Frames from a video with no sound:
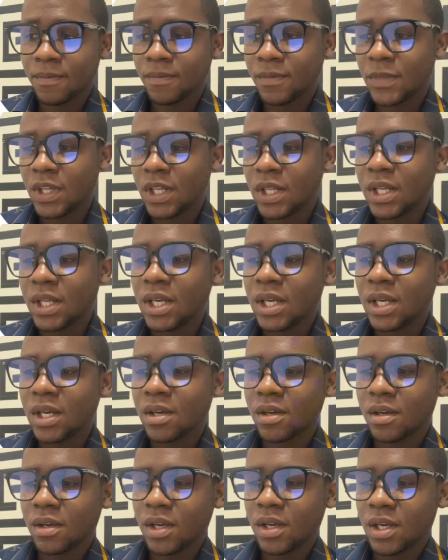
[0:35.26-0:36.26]
The
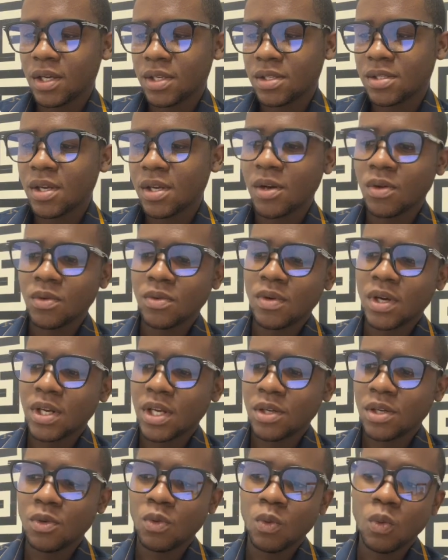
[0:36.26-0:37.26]
link, yes, I would rather
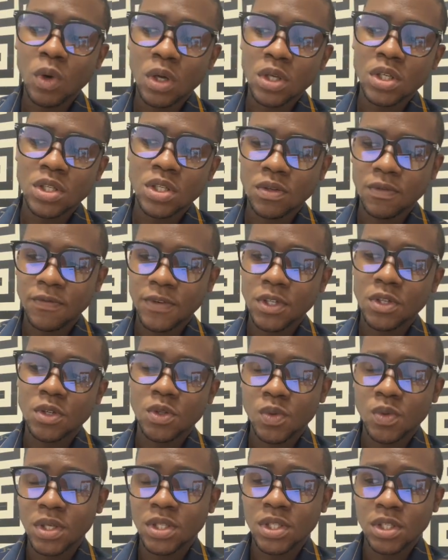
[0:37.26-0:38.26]
you watch video
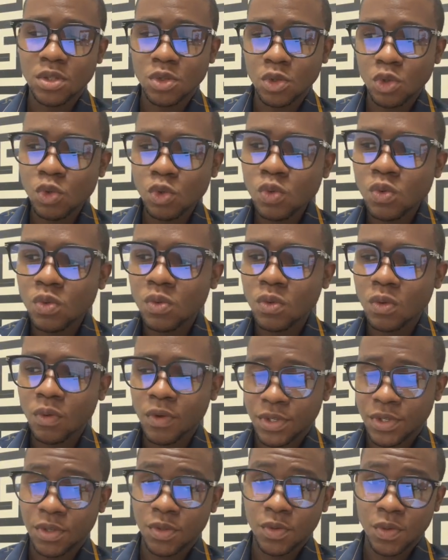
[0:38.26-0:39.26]
22,
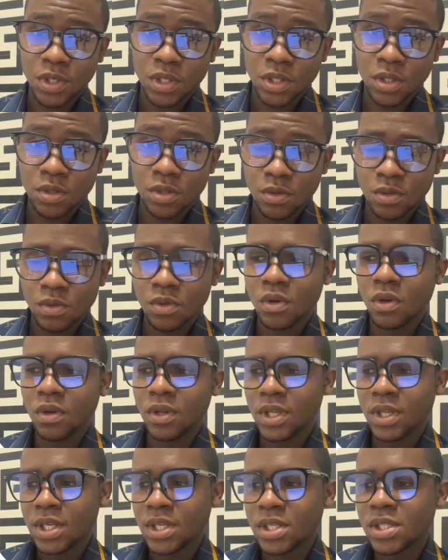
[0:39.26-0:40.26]
question 22
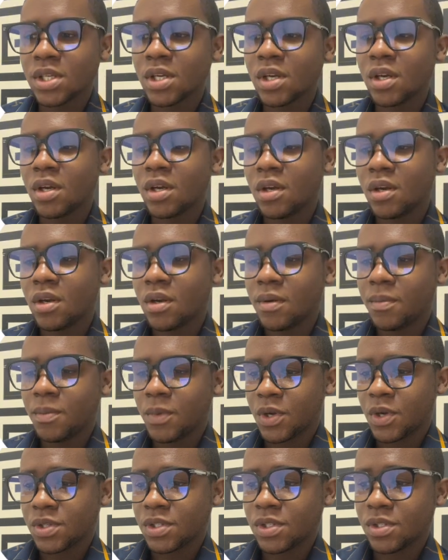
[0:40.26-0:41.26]
on this,
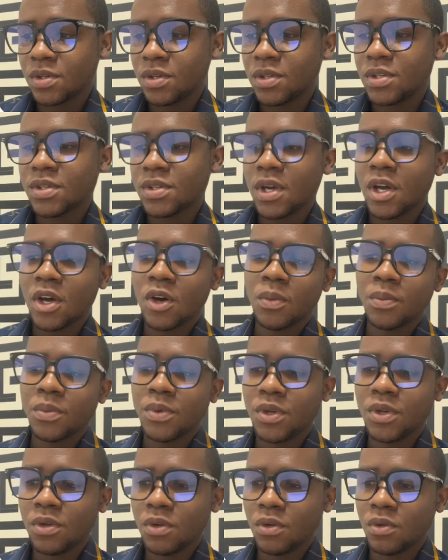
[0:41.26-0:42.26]
because it's going to help
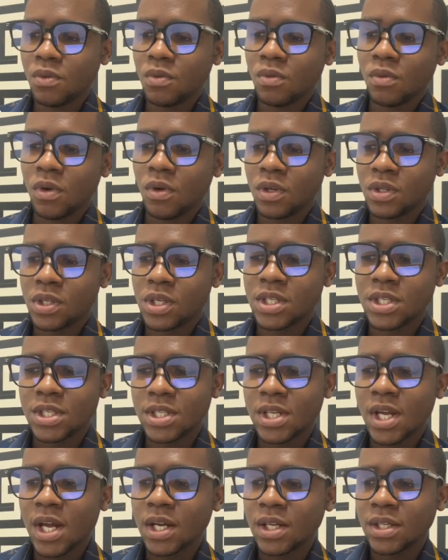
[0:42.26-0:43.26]
you
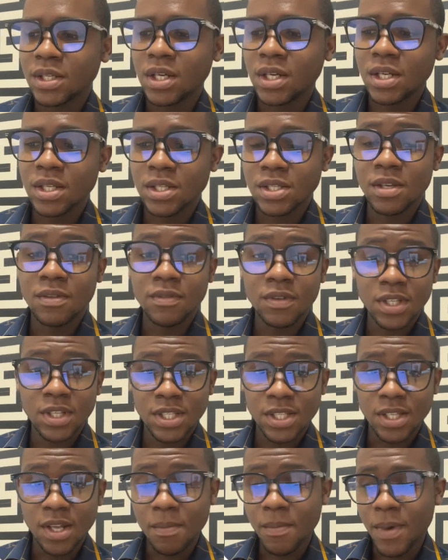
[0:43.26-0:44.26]
understand it even
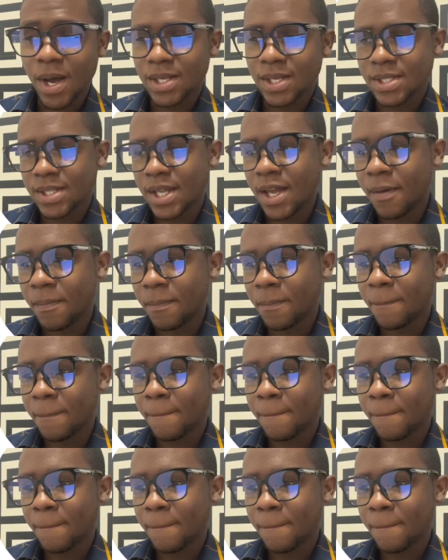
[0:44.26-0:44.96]
step by step.